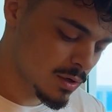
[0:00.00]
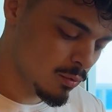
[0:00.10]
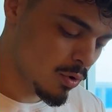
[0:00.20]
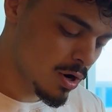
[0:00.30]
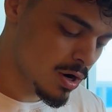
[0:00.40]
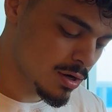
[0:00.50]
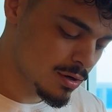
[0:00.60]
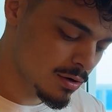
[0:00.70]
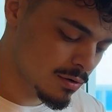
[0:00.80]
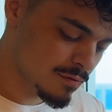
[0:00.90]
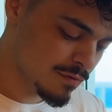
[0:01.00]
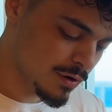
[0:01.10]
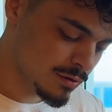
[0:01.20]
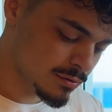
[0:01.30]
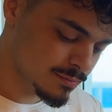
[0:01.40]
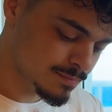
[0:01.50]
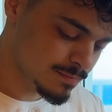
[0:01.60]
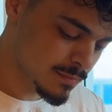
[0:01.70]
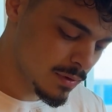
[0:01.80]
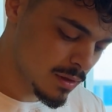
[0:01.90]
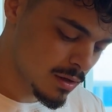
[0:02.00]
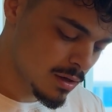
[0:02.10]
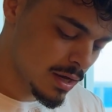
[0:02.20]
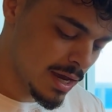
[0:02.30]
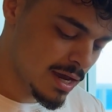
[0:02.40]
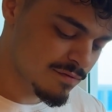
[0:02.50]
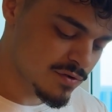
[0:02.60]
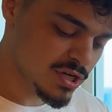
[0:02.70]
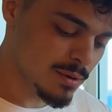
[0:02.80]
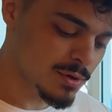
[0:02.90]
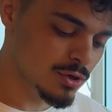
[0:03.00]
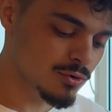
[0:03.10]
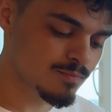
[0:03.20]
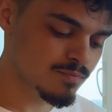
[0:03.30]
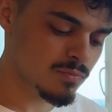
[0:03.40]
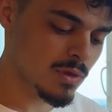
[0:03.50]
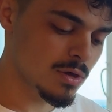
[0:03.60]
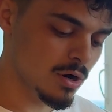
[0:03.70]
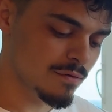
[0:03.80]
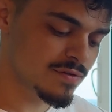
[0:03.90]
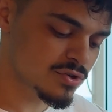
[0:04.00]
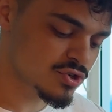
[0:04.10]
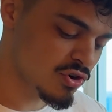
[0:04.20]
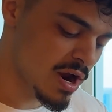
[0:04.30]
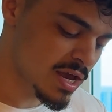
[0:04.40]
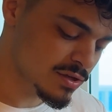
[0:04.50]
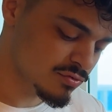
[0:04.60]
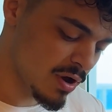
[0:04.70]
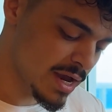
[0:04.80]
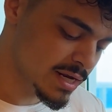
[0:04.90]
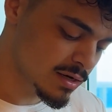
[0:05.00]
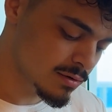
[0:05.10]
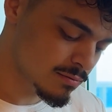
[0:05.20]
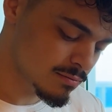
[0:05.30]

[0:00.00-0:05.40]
One funnel. And for some of you, if your strength is writing,